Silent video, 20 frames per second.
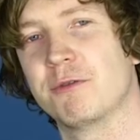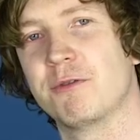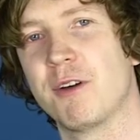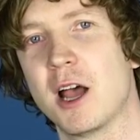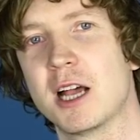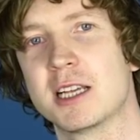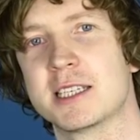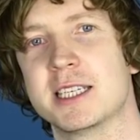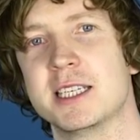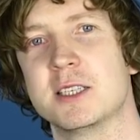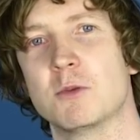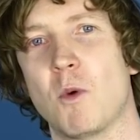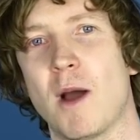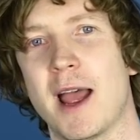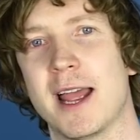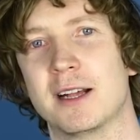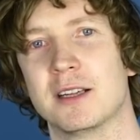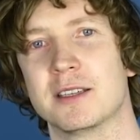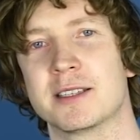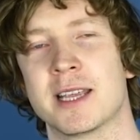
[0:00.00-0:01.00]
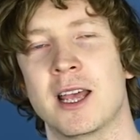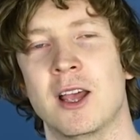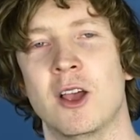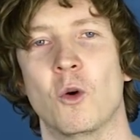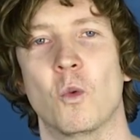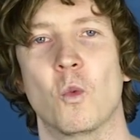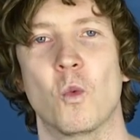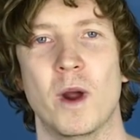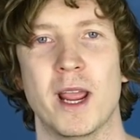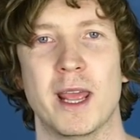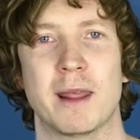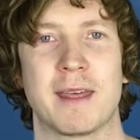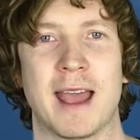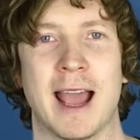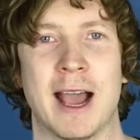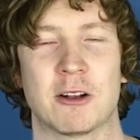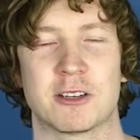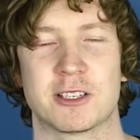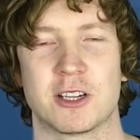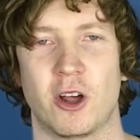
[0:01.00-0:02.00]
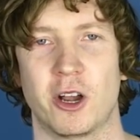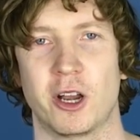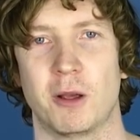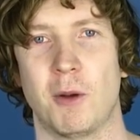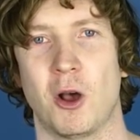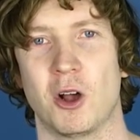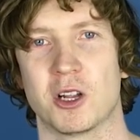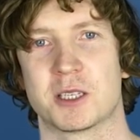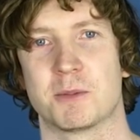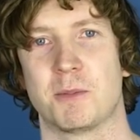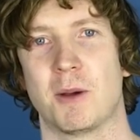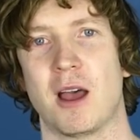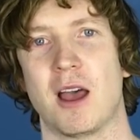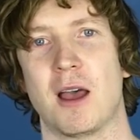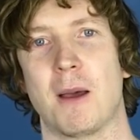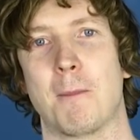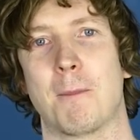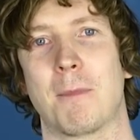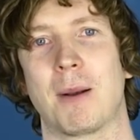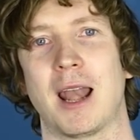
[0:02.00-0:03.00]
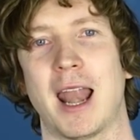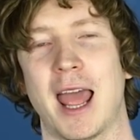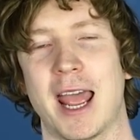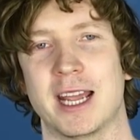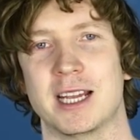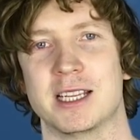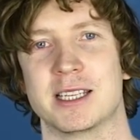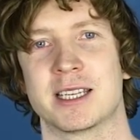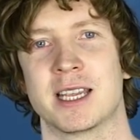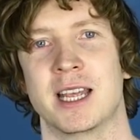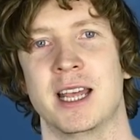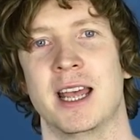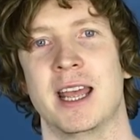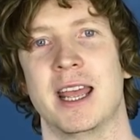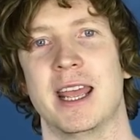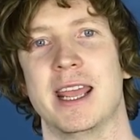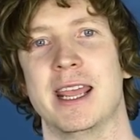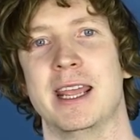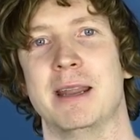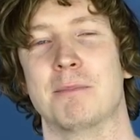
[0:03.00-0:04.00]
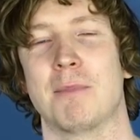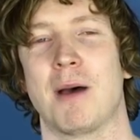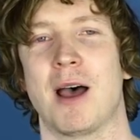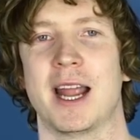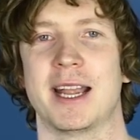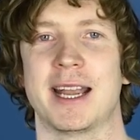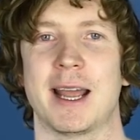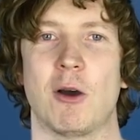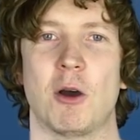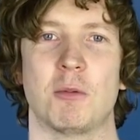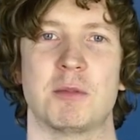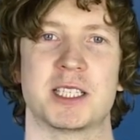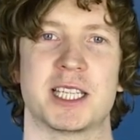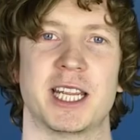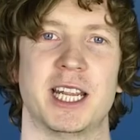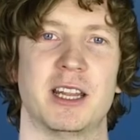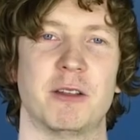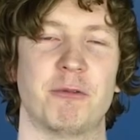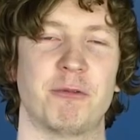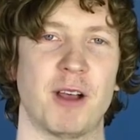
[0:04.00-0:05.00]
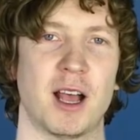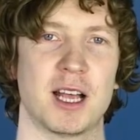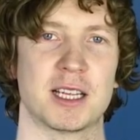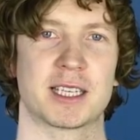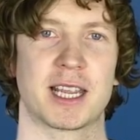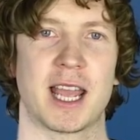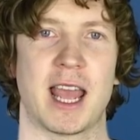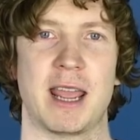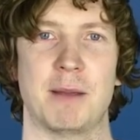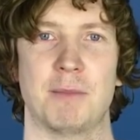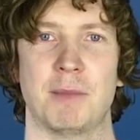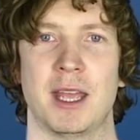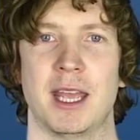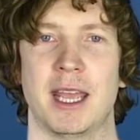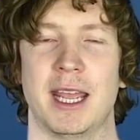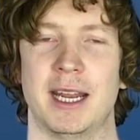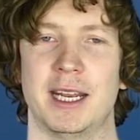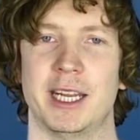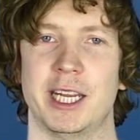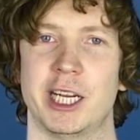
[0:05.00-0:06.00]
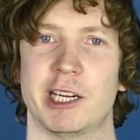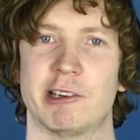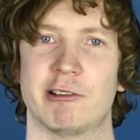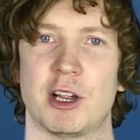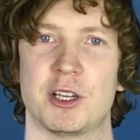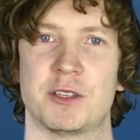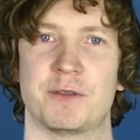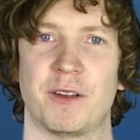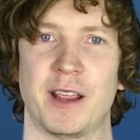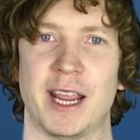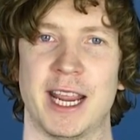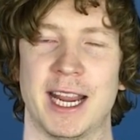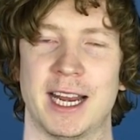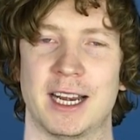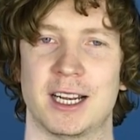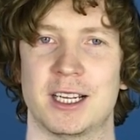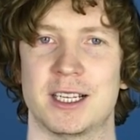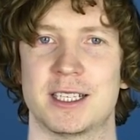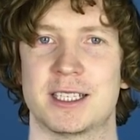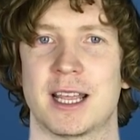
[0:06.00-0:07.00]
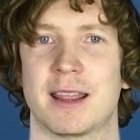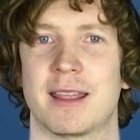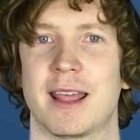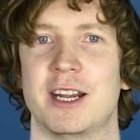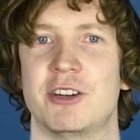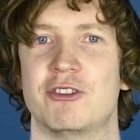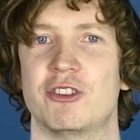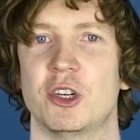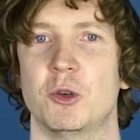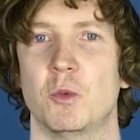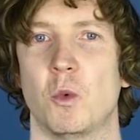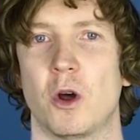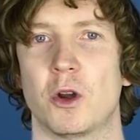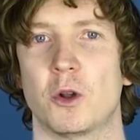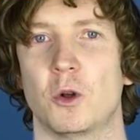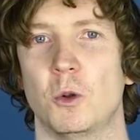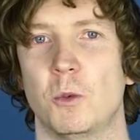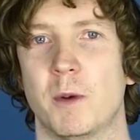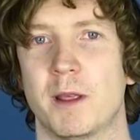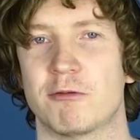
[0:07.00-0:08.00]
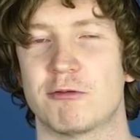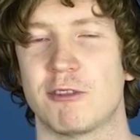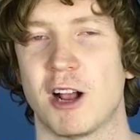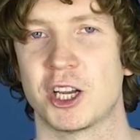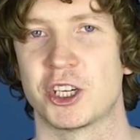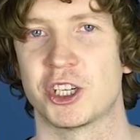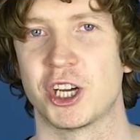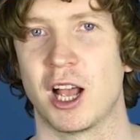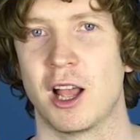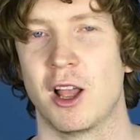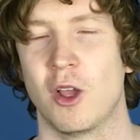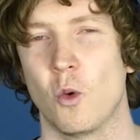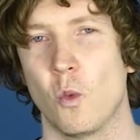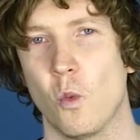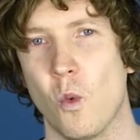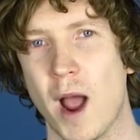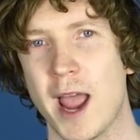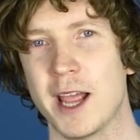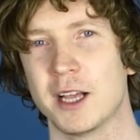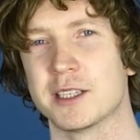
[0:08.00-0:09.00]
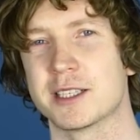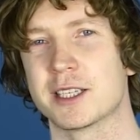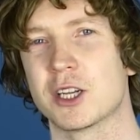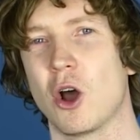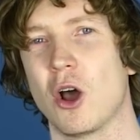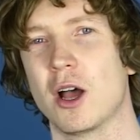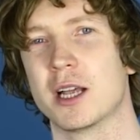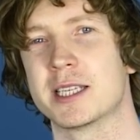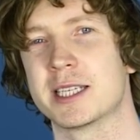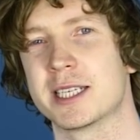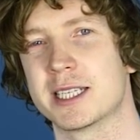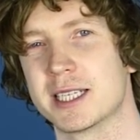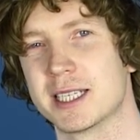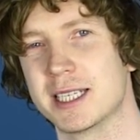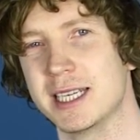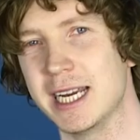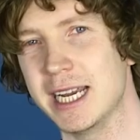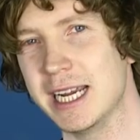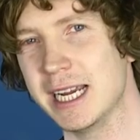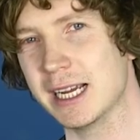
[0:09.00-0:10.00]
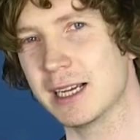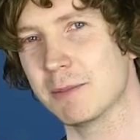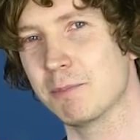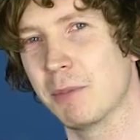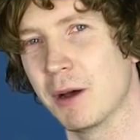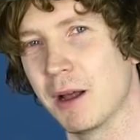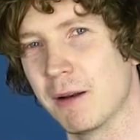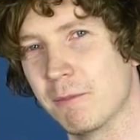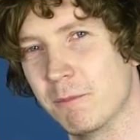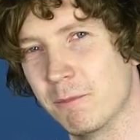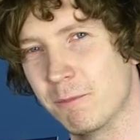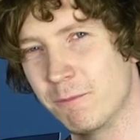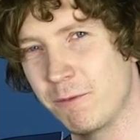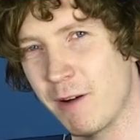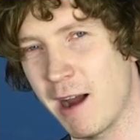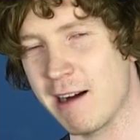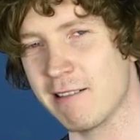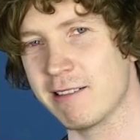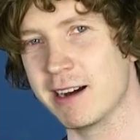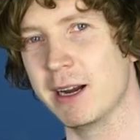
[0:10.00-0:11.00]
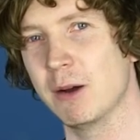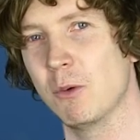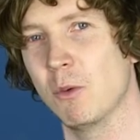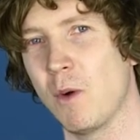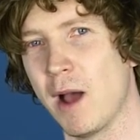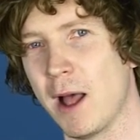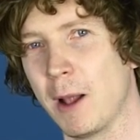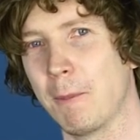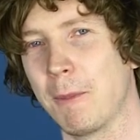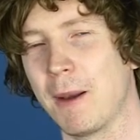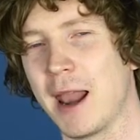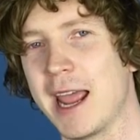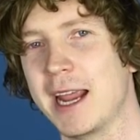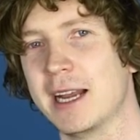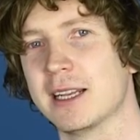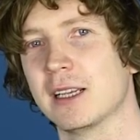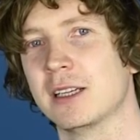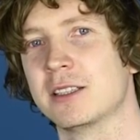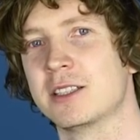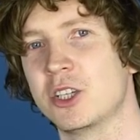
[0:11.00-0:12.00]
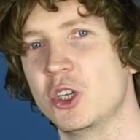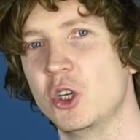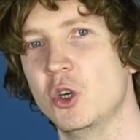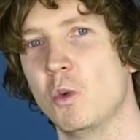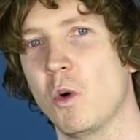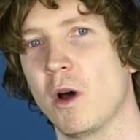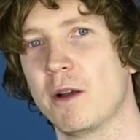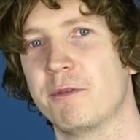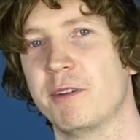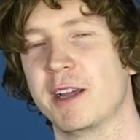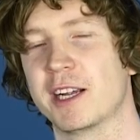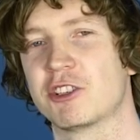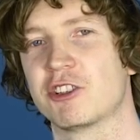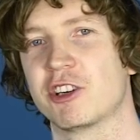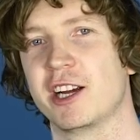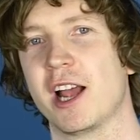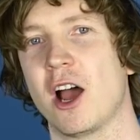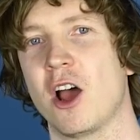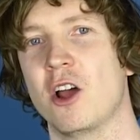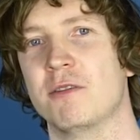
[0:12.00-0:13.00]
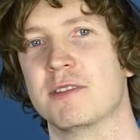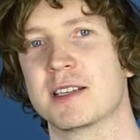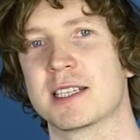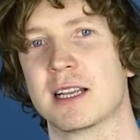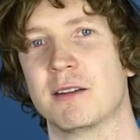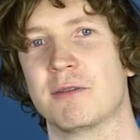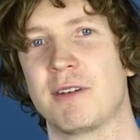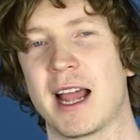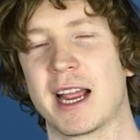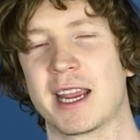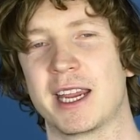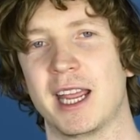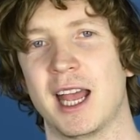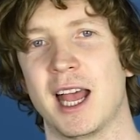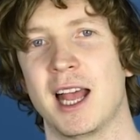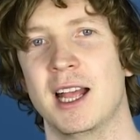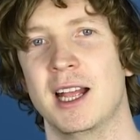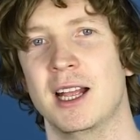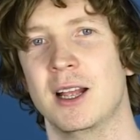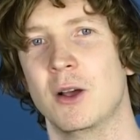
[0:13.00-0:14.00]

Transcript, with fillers: versus Wales with our Tottenham Hotspur players in mind. Now, obviously, in the first game in the Euros for England, they drew 1 all with Russia. Wales got a sneak but very well played 2 1 victory over Slovakia,